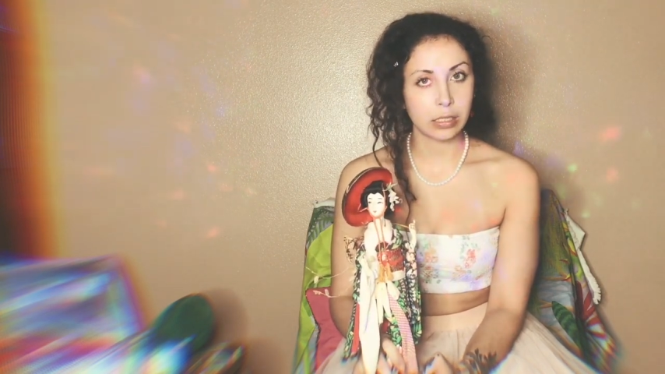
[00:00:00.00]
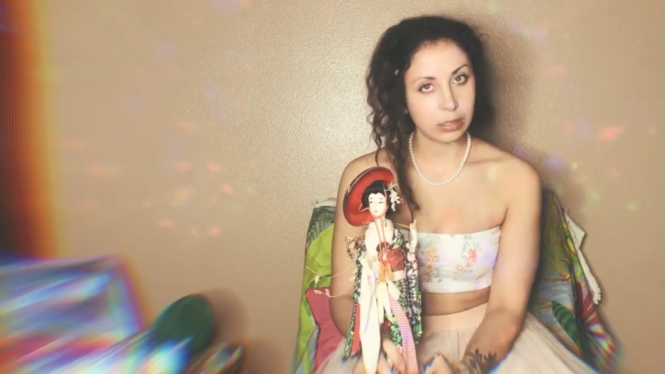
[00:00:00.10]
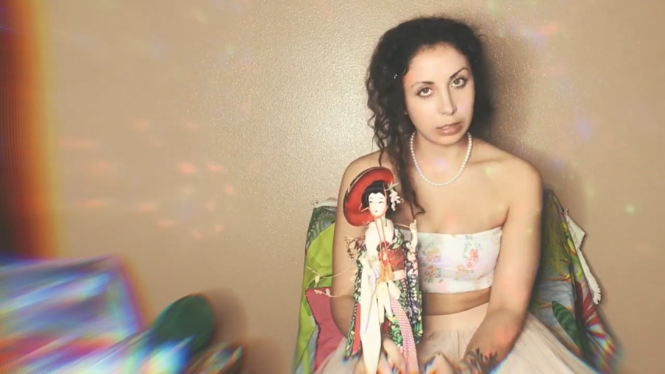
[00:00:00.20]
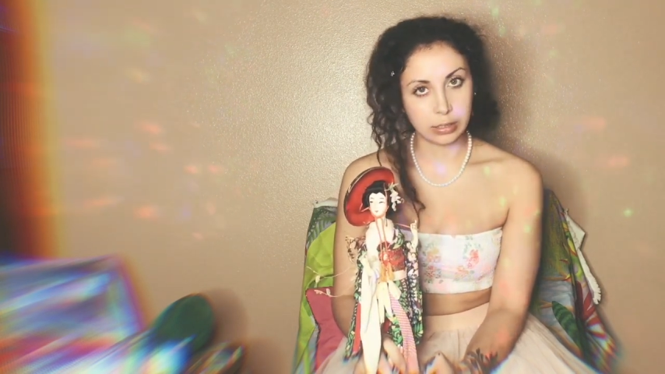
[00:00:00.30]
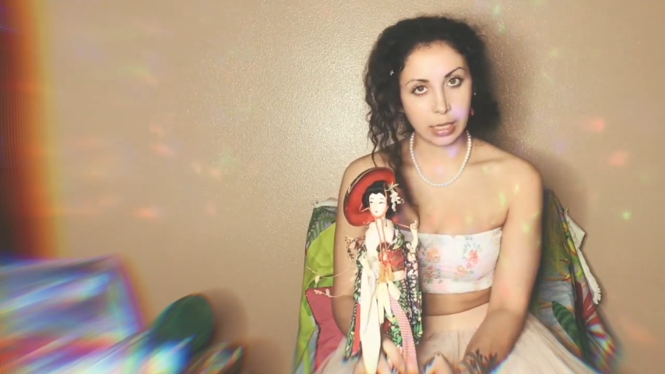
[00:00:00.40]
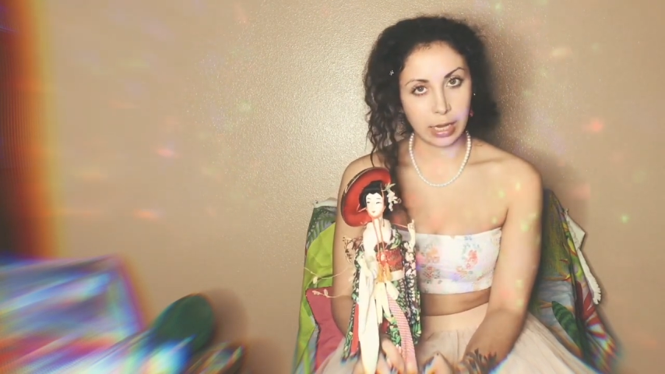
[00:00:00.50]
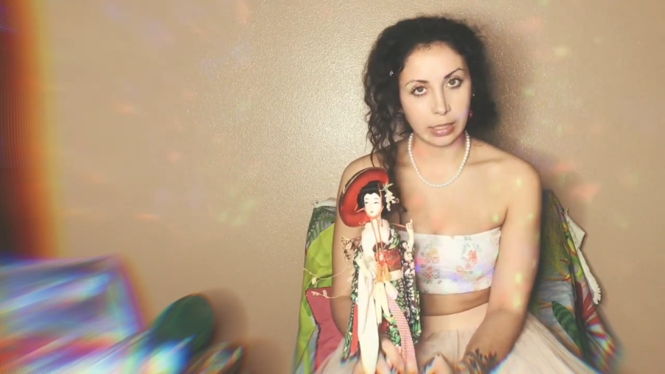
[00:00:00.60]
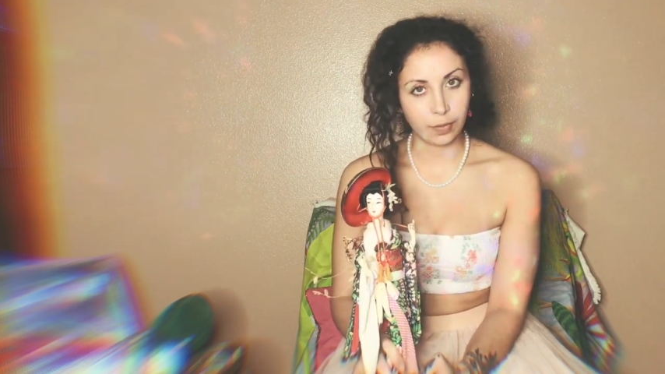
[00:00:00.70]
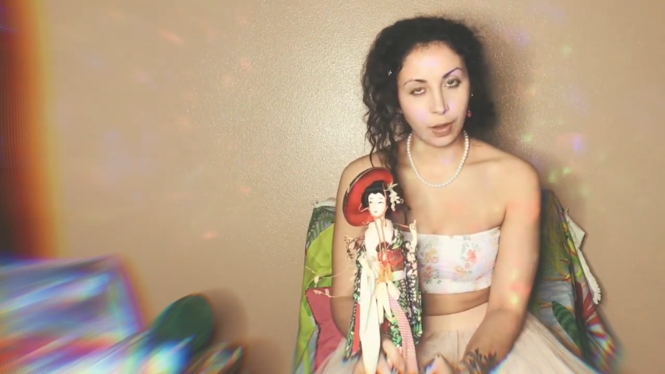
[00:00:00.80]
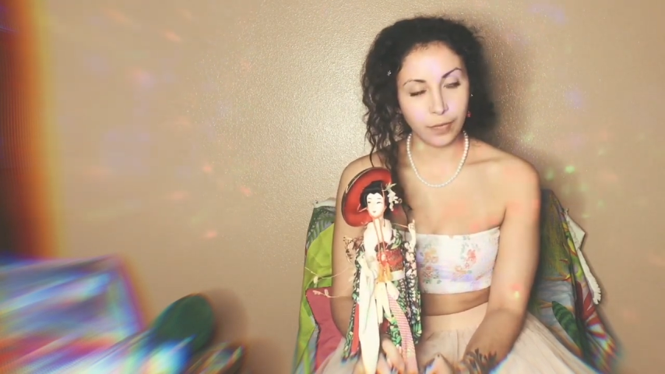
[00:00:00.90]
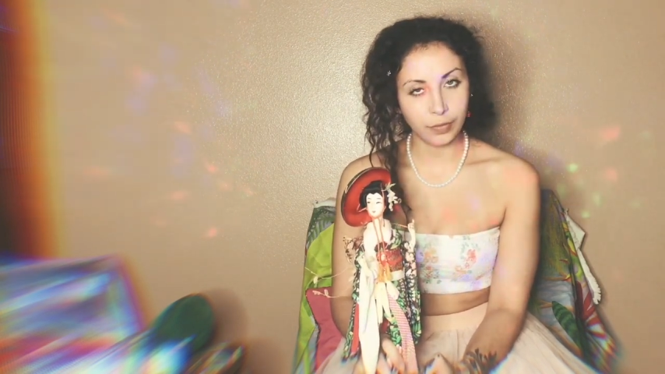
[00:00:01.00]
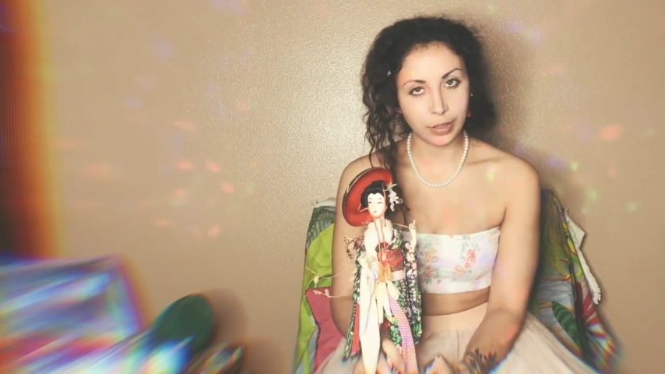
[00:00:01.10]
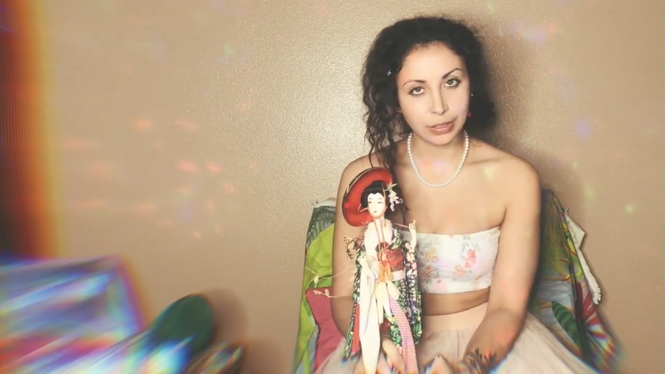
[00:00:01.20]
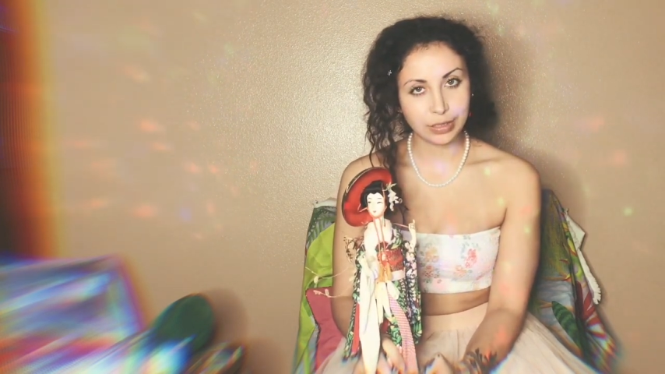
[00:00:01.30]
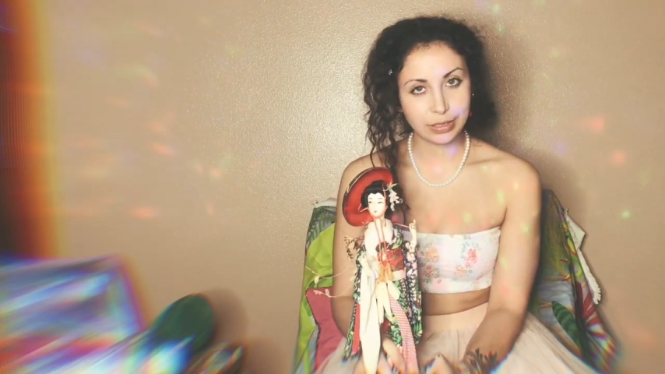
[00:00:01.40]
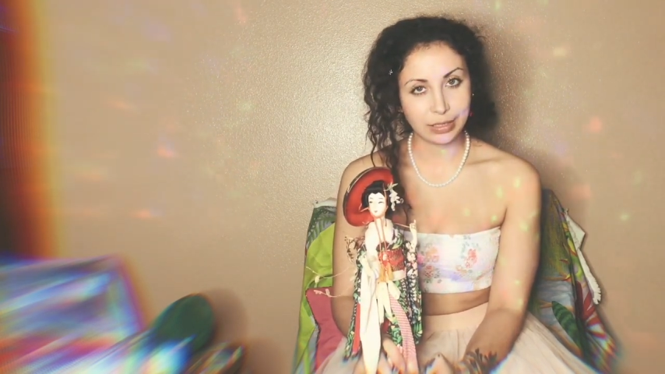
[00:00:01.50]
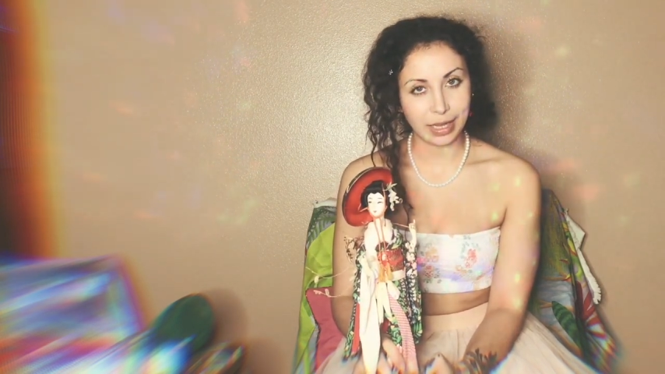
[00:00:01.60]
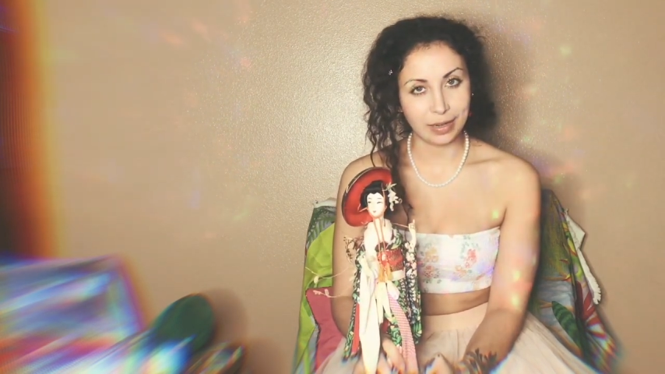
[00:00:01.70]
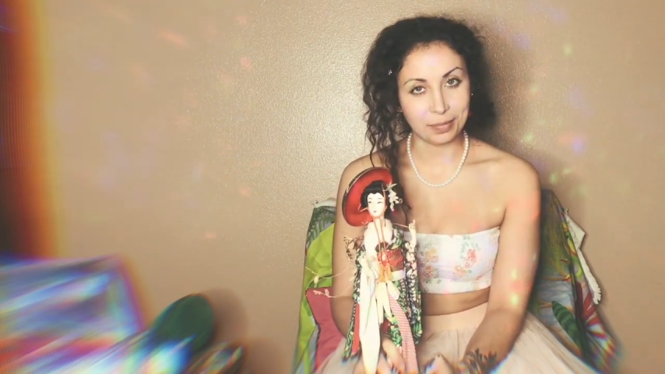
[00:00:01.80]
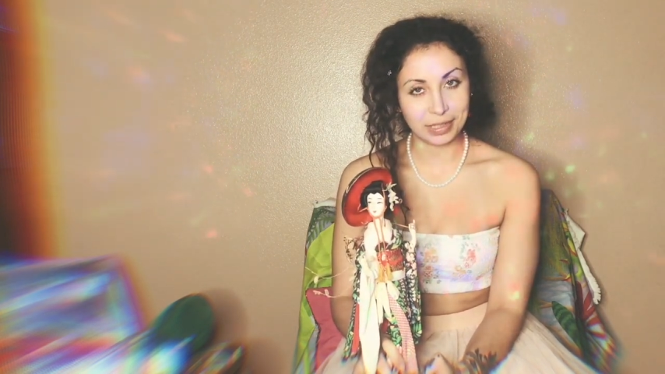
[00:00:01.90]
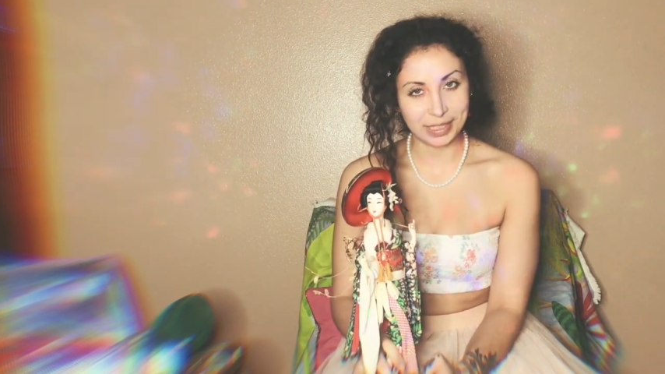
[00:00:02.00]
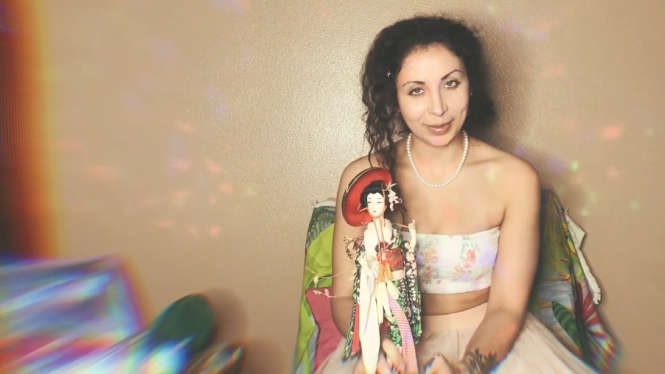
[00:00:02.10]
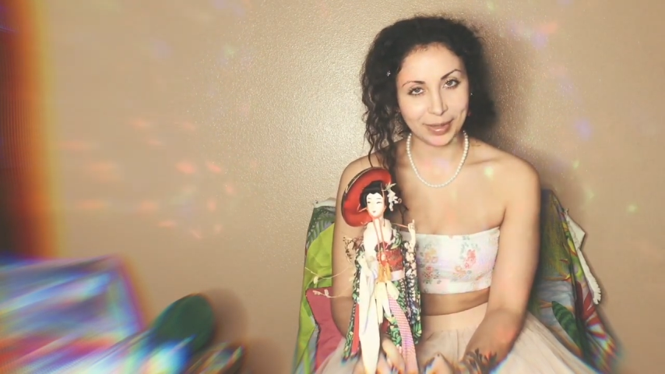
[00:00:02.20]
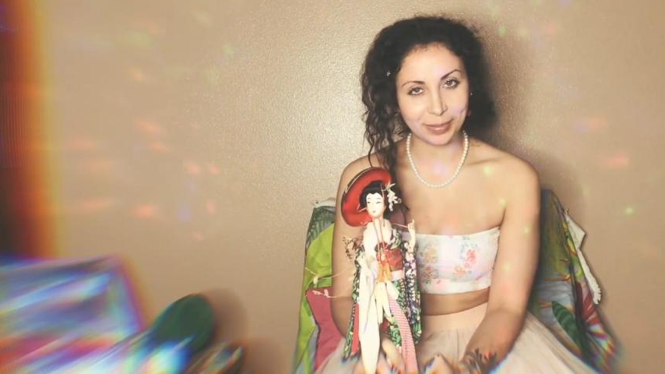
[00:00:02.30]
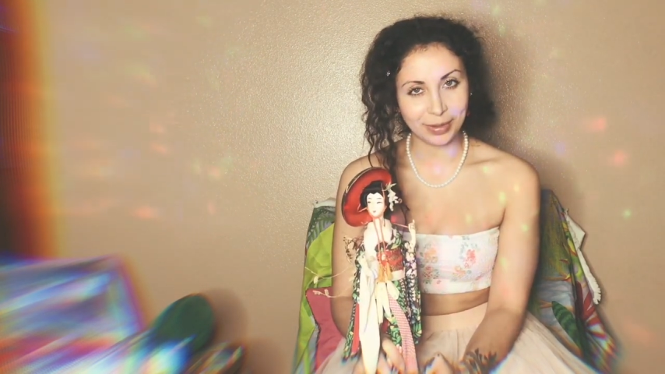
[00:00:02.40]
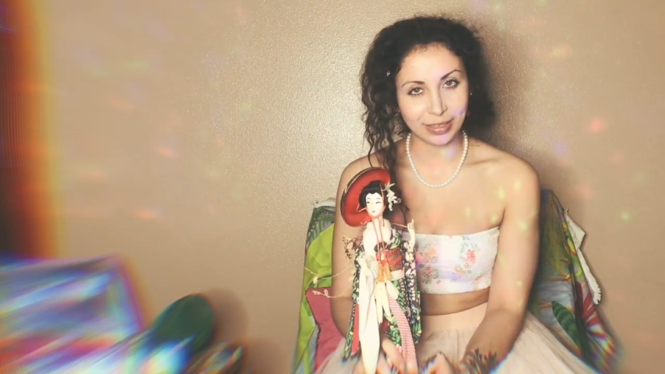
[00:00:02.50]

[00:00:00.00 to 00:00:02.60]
society of comforts and material